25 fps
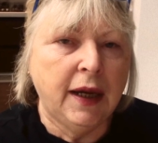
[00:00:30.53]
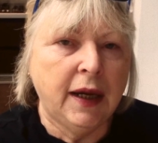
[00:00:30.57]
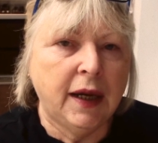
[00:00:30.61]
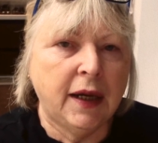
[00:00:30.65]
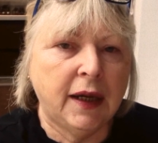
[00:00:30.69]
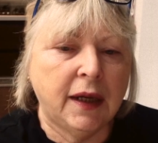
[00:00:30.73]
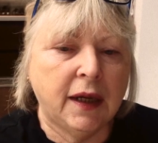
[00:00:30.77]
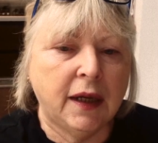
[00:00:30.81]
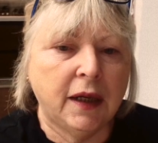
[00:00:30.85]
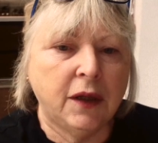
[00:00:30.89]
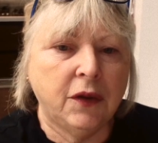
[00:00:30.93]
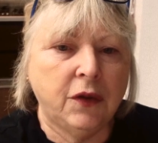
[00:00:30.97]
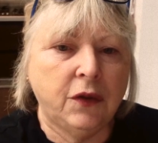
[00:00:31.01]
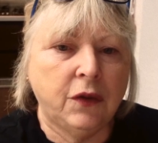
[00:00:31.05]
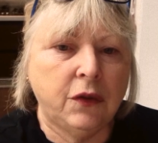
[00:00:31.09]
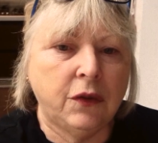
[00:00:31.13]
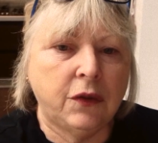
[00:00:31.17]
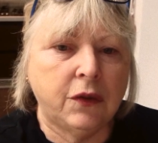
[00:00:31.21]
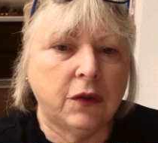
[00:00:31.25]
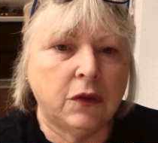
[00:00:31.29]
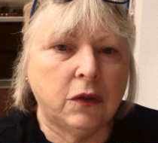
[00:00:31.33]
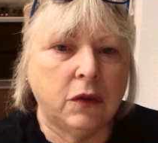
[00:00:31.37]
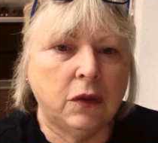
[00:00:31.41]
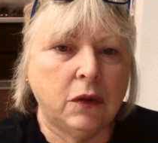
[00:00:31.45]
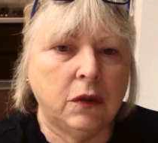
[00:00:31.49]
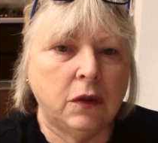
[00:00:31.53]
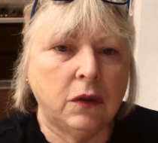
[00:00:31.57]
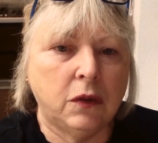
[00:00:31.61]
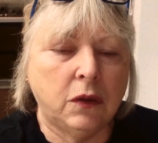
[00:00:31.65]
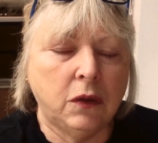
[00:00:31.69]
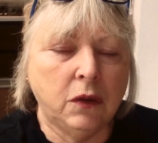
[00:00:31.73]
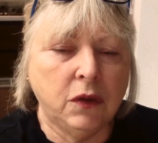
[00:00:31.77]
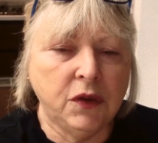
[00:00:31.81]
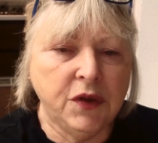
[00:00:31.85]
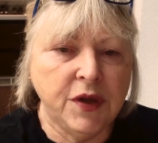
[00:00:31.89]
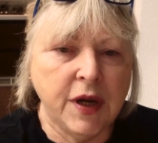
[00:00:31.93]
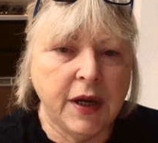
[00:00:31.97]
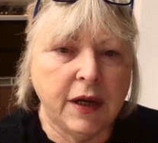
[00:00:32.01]
and
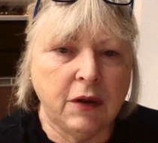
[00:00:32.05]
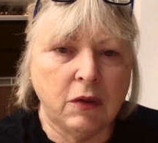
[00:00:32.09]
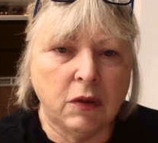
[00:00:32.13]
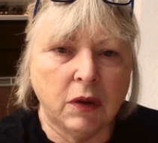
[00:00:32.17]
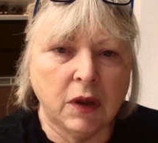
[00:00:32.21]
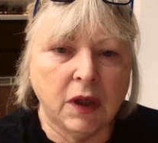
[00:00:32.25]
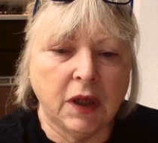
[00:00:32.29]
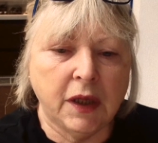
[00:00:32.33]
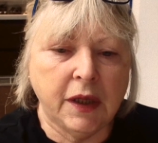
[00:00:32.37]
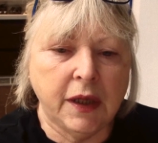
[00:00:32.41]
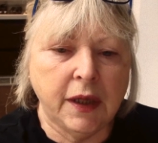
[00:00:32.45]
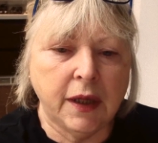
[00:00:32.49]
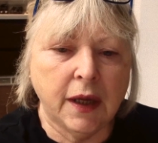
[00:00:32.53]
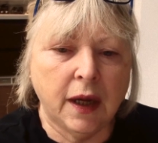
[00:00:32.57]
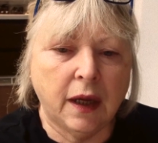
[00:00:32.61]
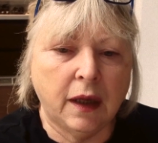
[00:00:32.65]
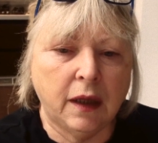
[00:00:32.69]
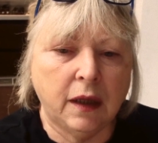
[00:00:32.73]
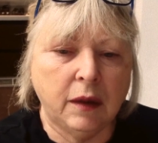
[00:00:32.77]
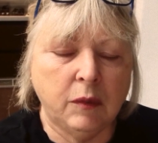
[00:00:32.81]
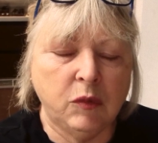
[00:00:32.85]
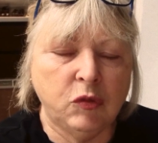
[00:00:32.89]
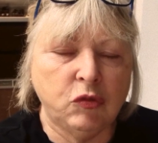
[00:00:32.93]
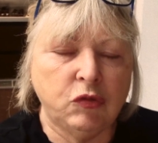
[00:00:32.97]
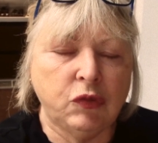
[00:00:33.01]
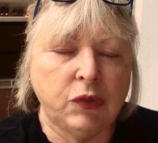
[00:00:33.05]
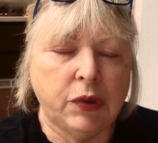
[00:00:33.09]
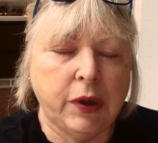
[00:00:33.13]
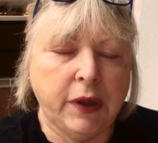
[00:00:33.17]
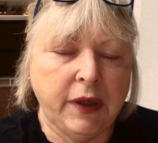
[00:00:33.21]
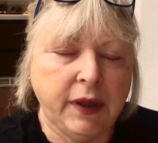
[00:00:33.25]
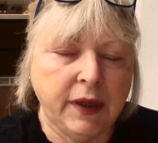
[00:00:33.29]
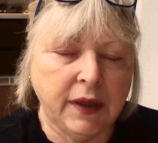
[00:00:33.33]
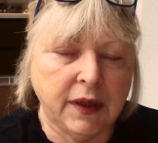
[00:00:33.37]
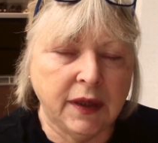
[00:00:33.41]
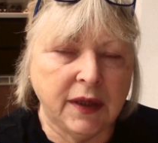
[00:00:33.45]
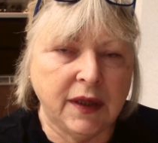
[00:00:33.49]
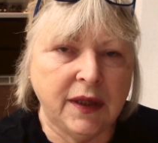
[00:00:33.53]
ordinarily I'm
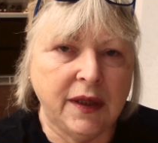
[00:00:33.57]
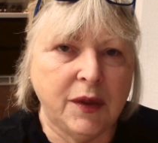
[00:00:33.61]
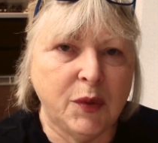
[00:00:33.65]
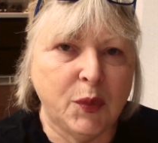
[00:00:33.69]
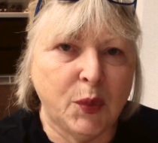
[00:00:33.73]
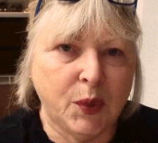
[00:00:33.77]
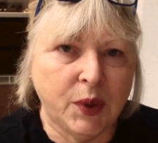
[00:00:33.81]
really,